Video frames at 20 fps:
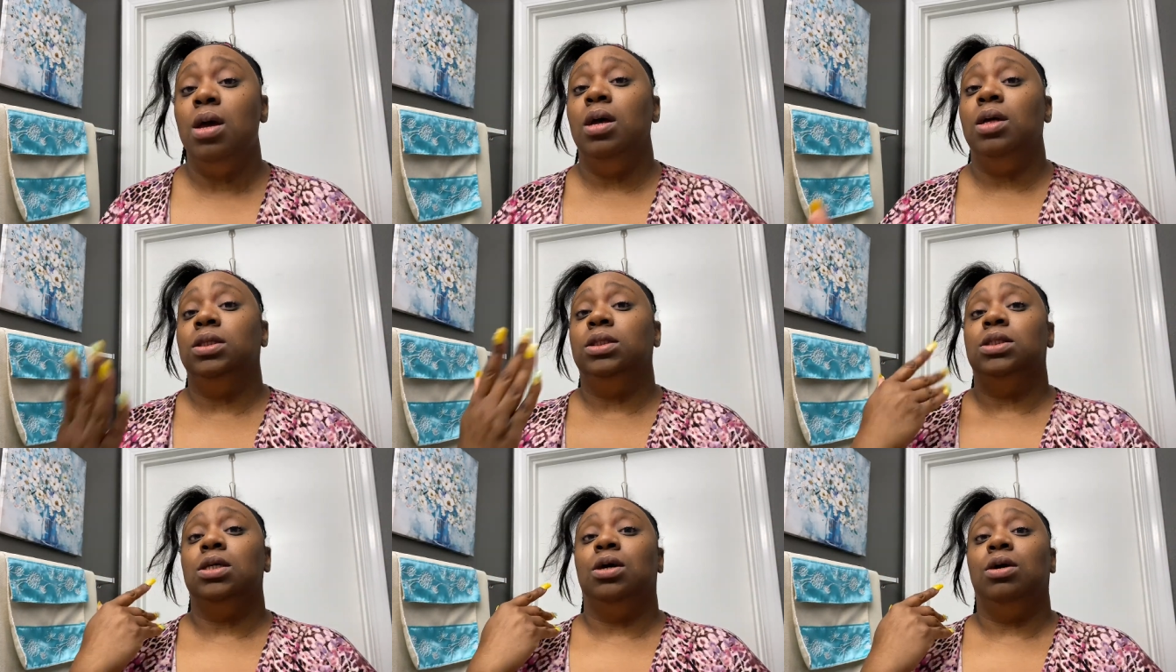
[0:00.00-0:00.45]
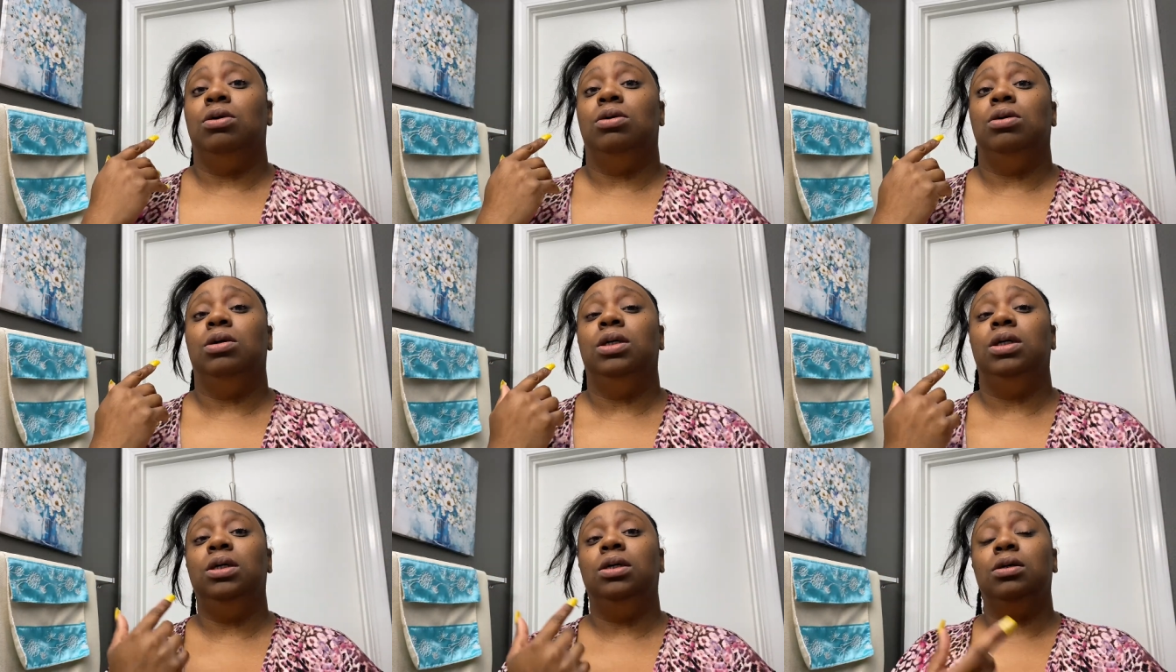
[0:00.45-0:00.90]

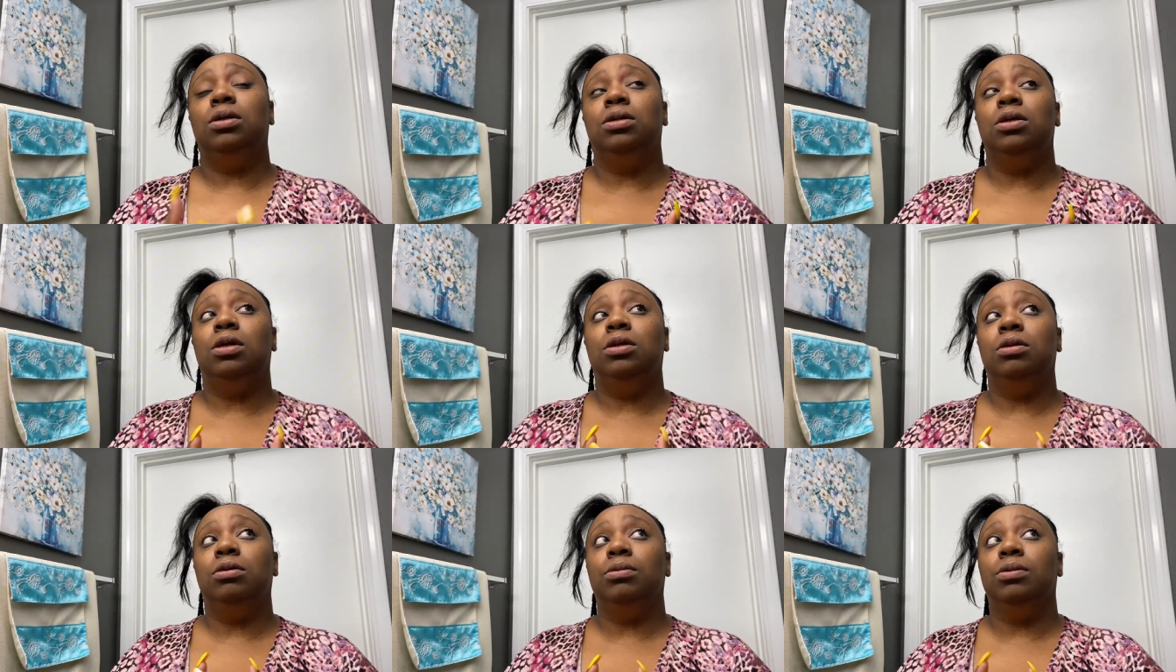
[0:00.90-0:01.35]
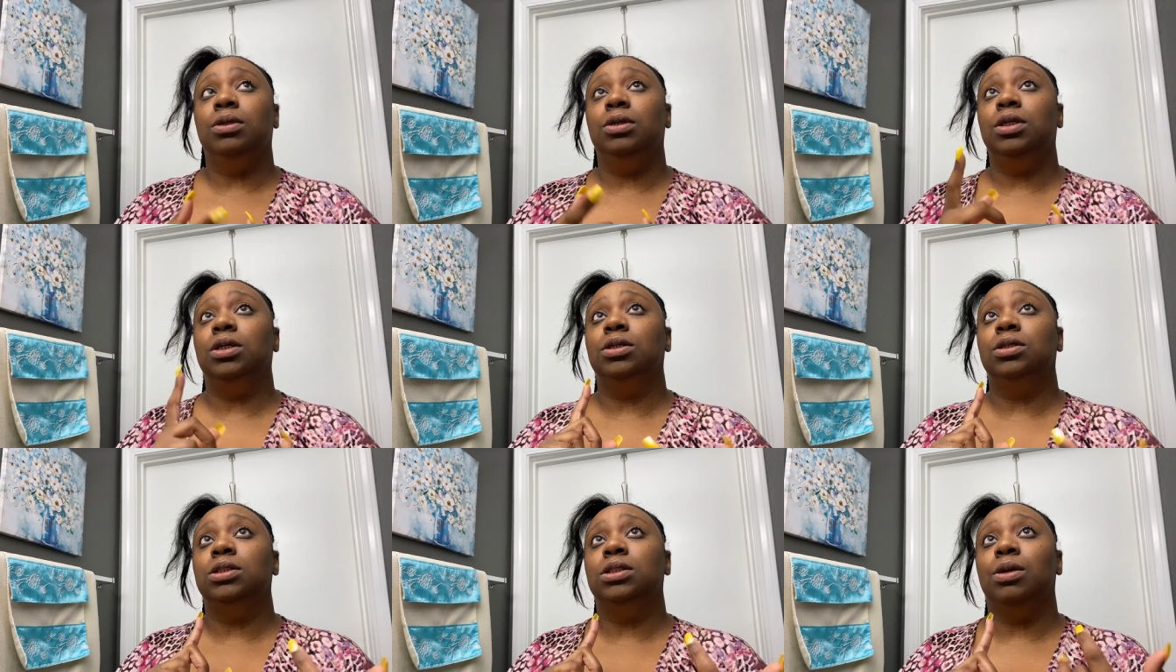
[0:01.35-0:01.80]
So he cooked on the grill. He
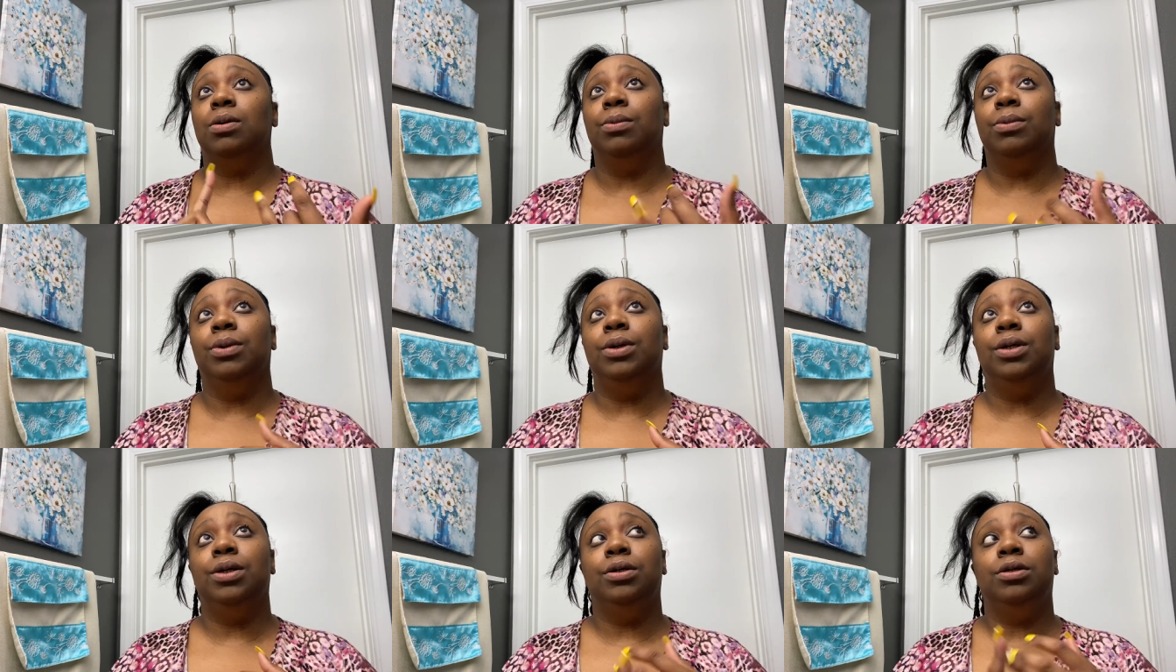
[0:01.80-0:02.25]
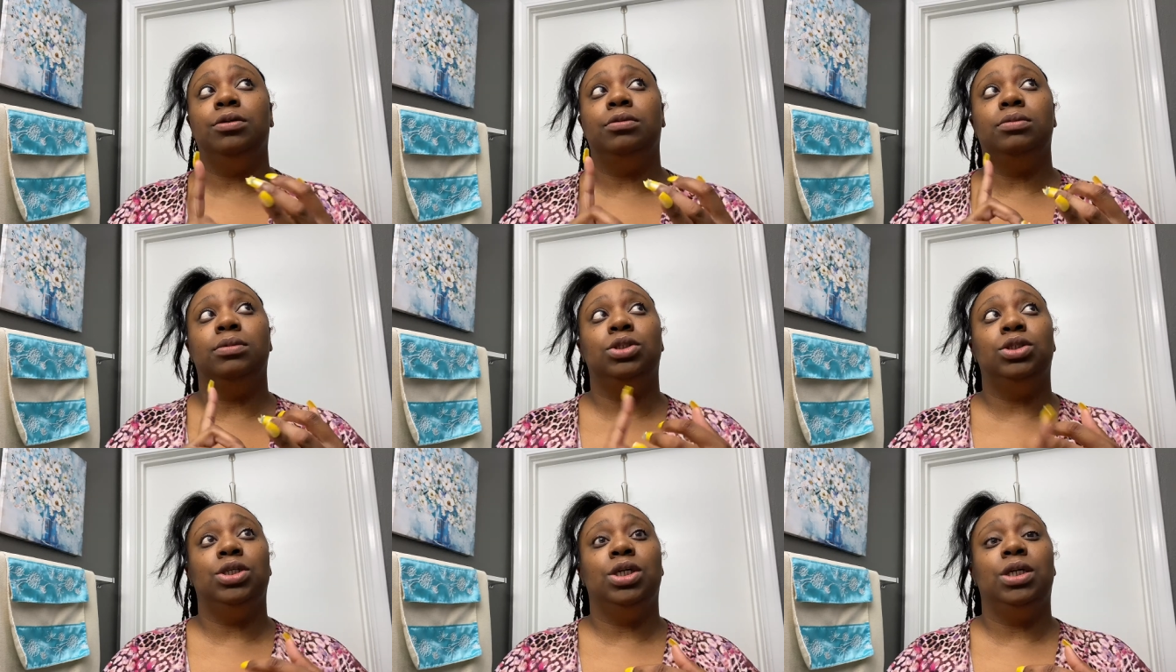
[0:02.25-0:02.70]
cooked some
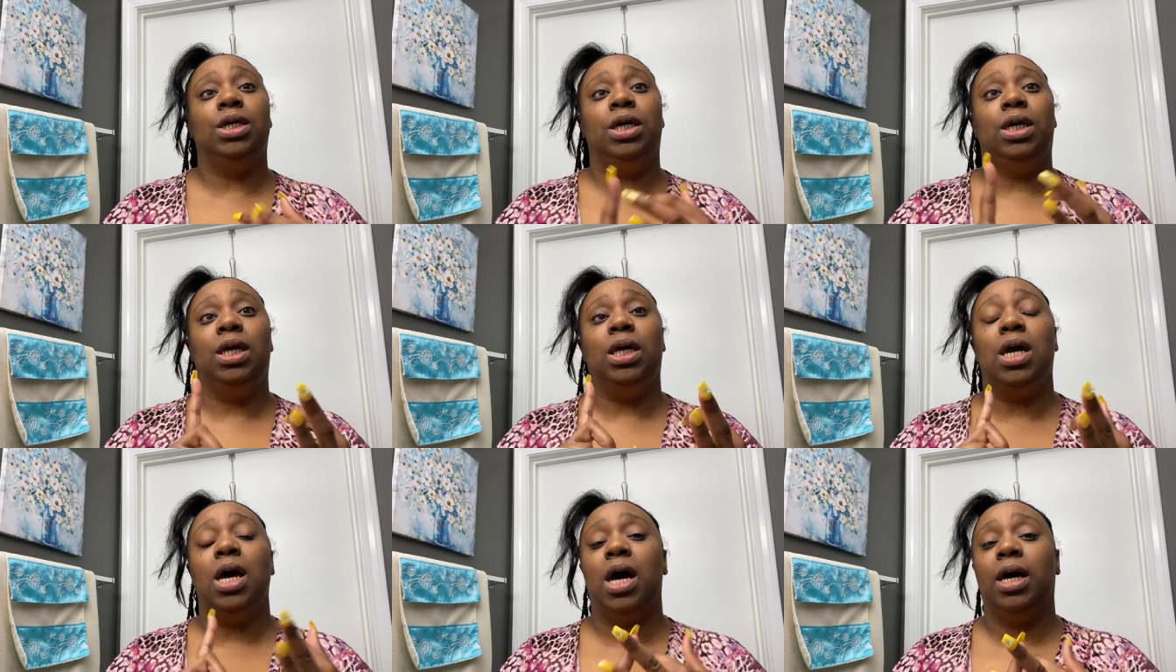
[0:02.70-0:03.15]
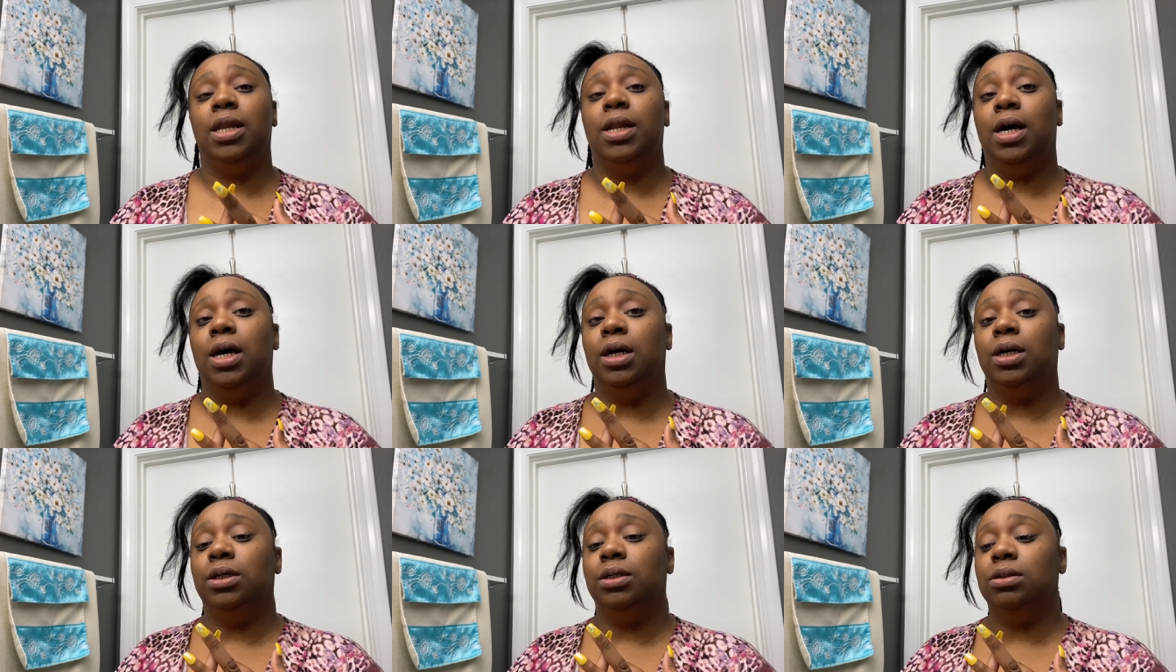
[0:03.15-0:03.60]
ribs, chicken, hot
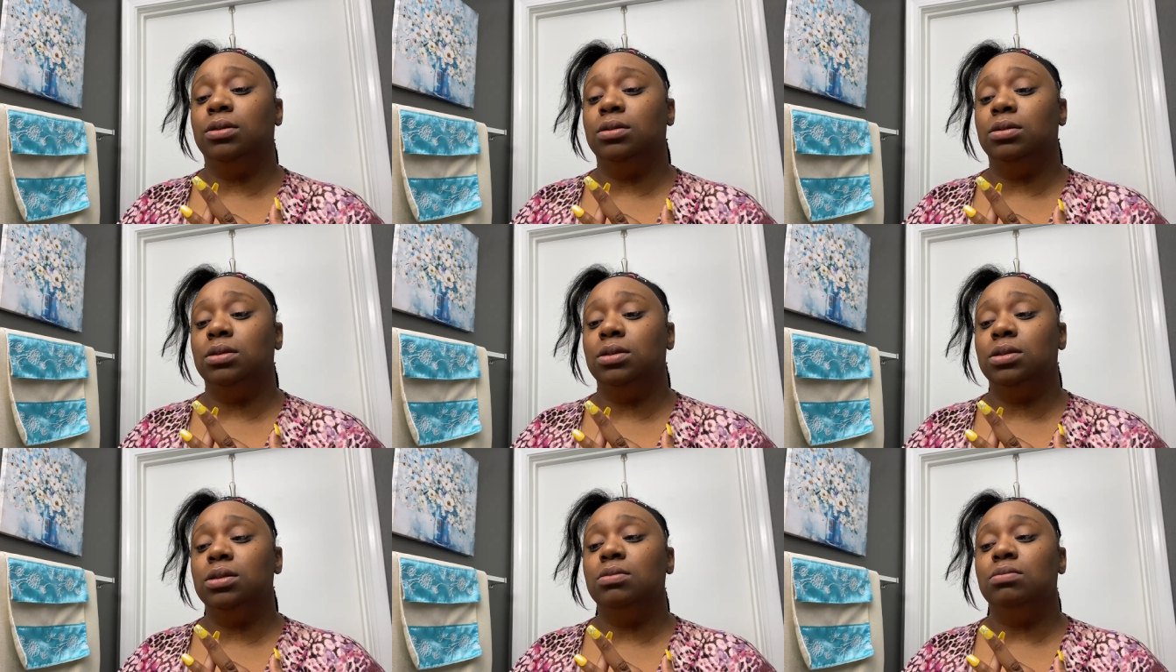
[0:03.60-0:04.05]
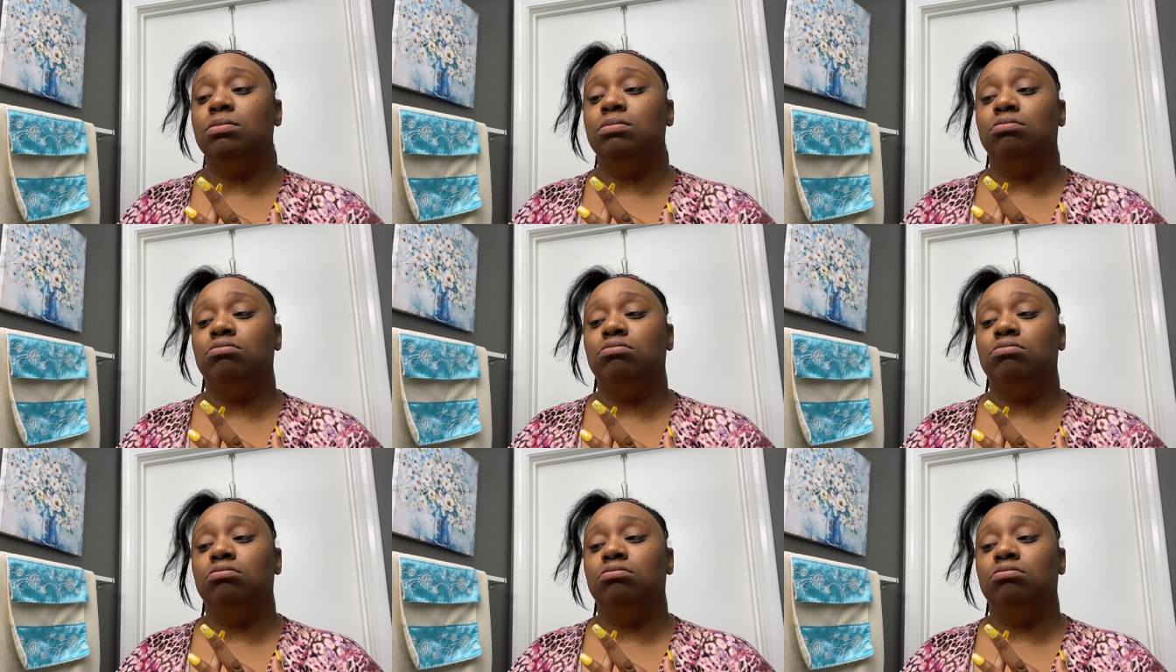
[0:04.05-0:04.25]
dogs.